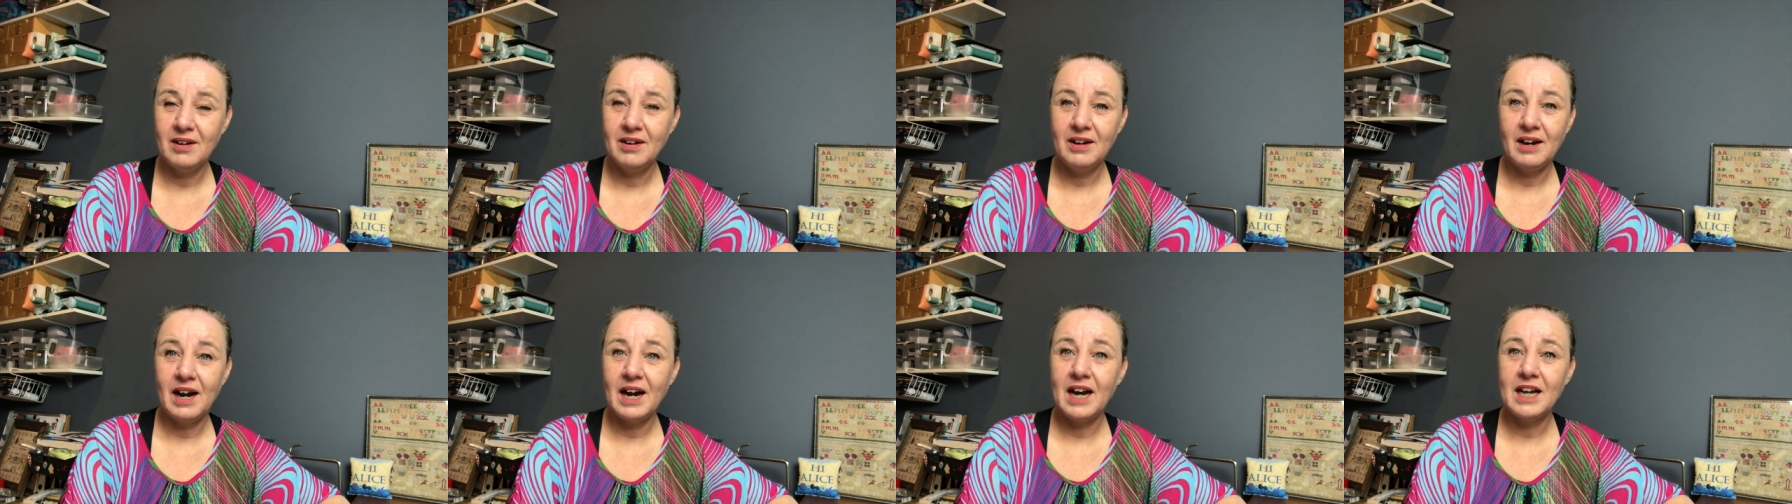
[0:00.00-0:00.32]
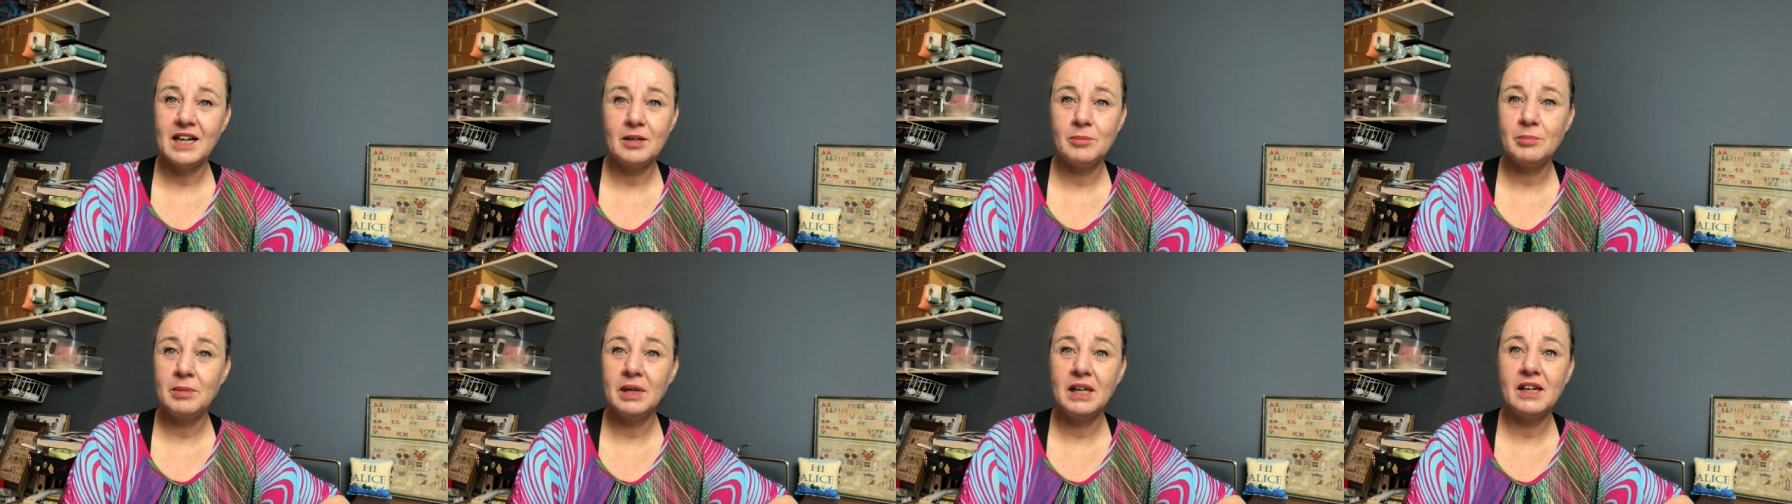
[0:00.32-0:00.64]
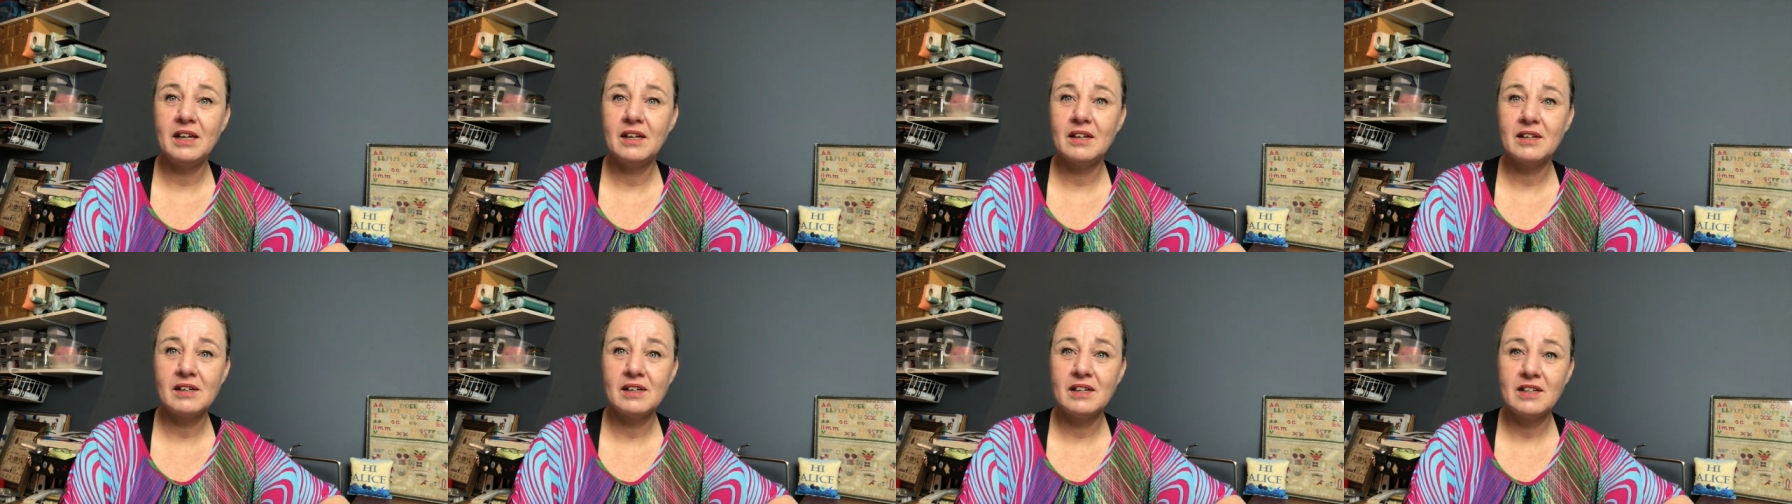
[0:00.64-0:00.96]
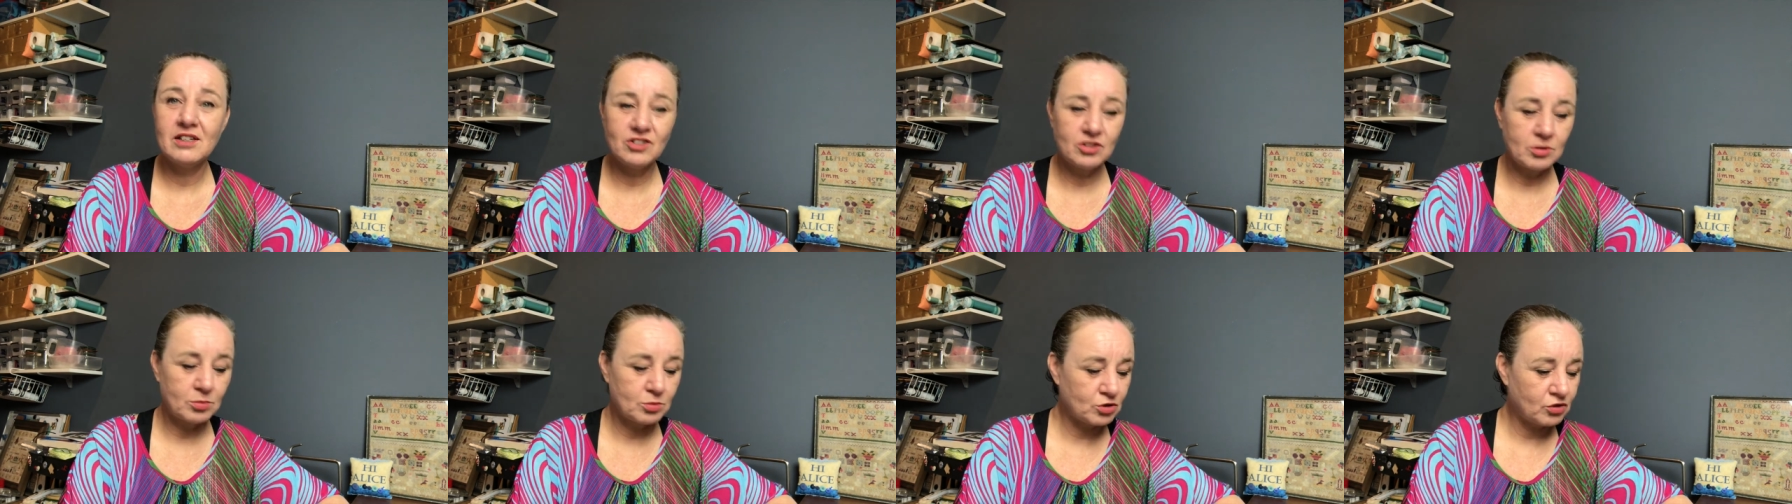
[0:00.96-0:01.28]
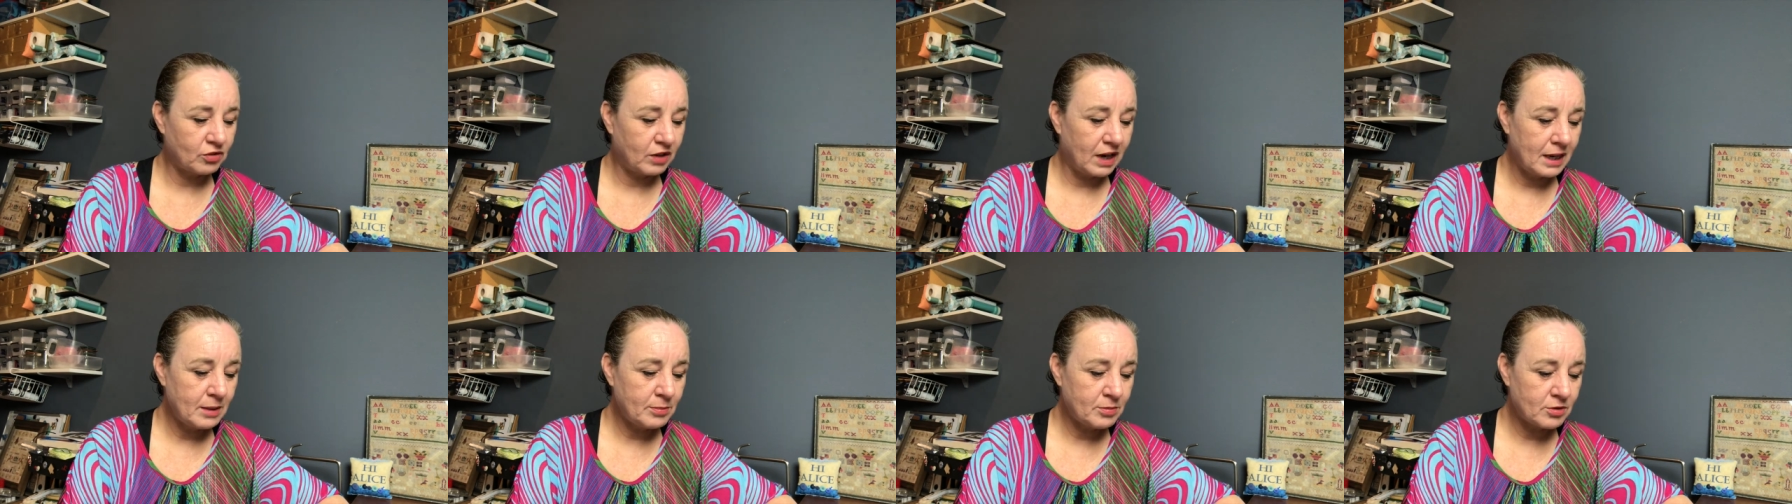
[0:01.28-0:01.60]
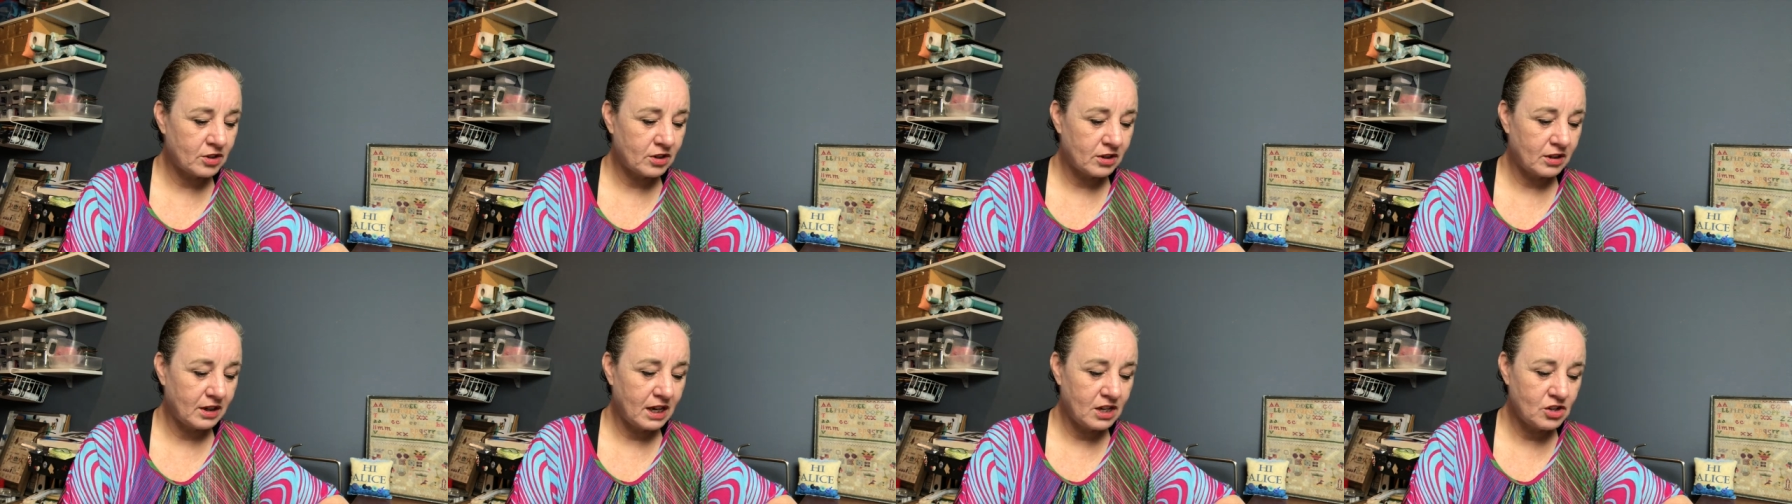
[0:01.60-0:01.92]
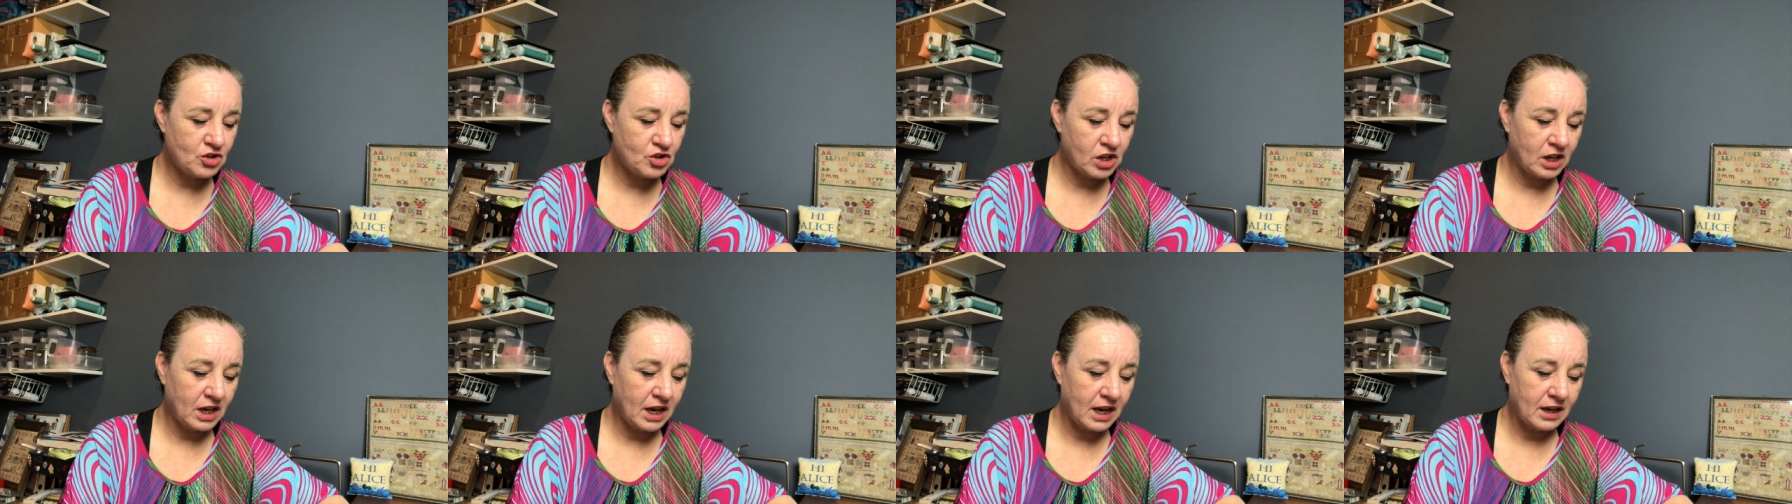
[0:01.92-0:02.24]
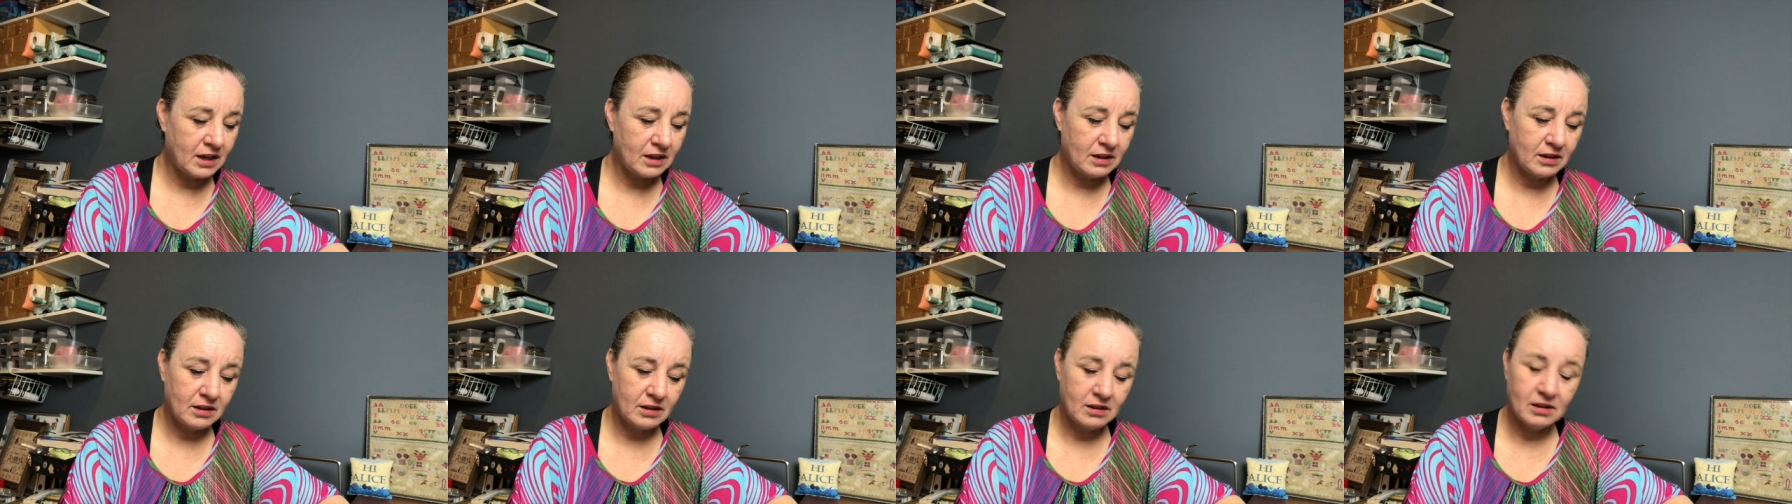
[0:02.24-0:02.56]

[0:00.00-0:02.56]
I immediately subscribed. Angela,